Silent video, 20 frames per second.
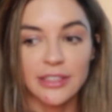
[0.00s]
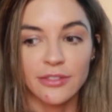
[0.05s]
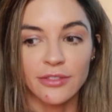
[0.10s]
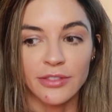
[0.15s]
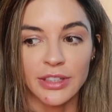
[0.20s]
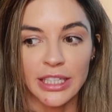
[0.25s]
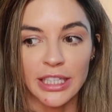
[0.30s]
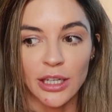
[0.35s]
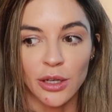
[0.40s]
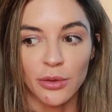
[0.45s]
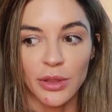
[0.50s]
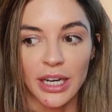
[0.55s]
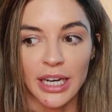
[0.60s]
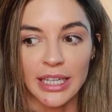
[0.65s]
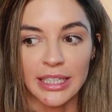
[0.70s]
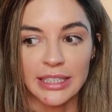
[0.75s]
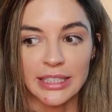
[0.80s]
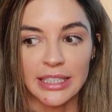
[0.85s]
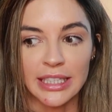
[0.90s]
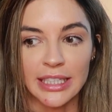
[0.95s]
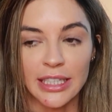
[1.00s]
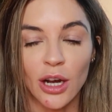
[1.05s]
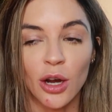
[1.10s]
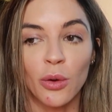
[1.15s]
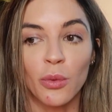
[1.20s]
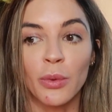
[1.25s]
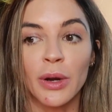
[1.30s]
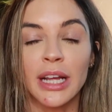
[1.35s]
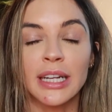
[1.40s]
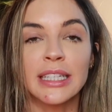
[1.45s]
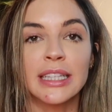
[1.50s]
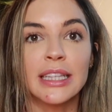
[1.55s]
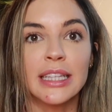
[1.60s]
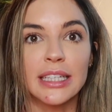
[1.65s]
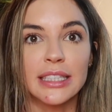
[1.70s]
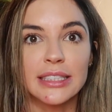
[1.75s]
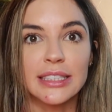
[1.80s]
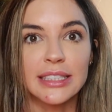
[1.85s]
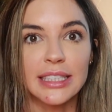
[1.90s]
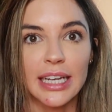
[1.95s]
video that I did, when I did
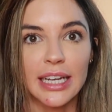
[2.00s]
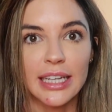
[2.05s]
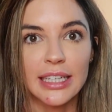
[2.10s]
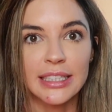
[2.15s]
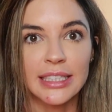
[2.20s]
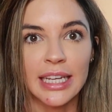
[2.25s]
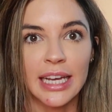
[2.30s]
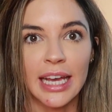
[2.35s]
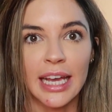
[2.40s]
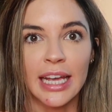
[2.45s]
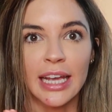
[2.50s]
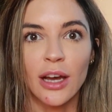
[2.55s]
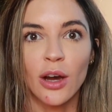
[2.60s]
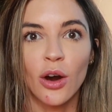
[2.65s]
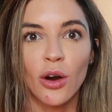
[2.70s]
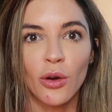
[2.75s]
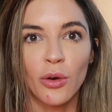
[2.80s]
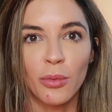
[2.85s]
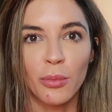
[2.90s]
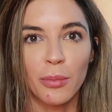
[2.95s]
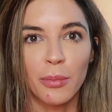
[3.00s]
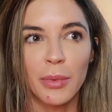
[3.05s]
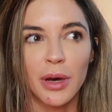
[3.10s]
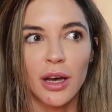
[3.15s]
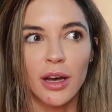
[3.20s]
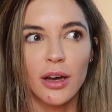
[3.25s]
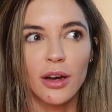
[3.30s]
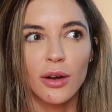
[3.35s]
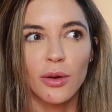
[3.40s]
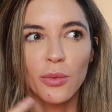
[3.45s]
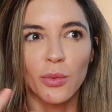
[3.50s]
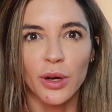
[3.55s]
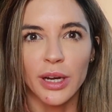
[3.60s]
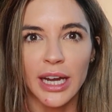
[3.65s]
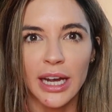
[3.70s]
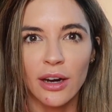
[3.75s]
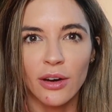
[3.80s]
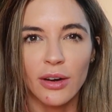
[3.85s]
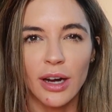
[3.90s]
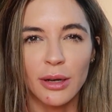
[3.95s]
the sick day home
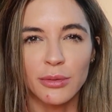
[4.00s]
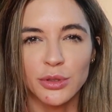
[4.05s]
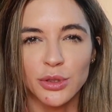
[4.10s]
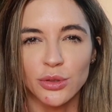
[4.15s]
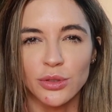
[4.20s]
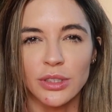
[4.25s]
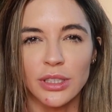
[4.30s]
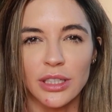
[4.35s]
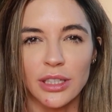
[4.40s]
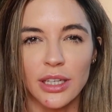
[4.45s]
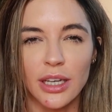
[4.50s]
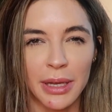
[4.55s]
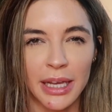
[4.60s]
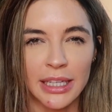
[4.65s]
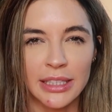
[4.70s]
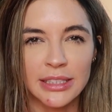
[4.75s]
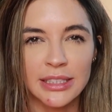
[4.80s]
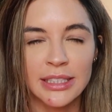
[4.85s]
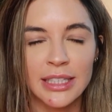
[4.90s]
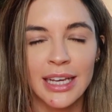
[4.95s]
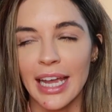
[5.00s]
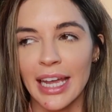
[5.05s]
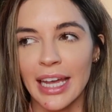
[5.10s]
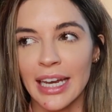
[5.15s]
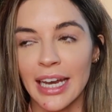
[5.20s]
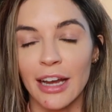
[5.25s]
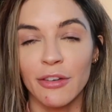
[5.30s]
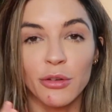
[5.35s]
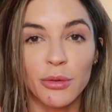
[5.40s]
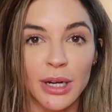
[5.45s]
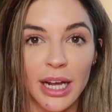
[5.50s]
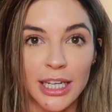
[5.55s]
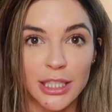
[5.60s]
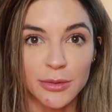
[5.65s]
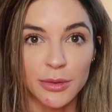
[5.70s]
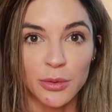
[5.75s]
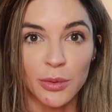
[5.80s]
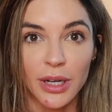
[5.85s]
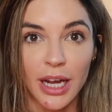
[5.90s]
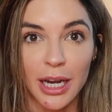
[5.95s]
workout, I was using bands, and everyone
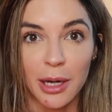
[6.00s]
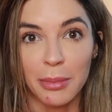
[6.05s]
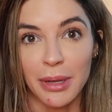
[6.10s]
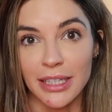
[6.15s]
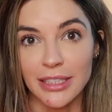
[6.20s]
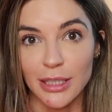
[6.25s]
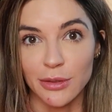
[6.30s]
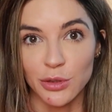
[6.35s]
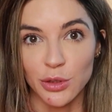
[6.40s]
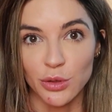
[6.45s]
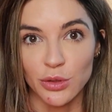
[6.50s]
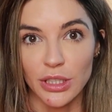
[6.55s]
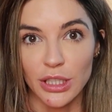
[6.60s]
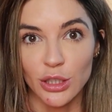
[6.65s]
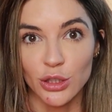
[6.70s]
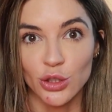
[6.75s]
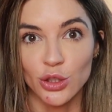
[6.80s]
asked me what kind of bands I was using.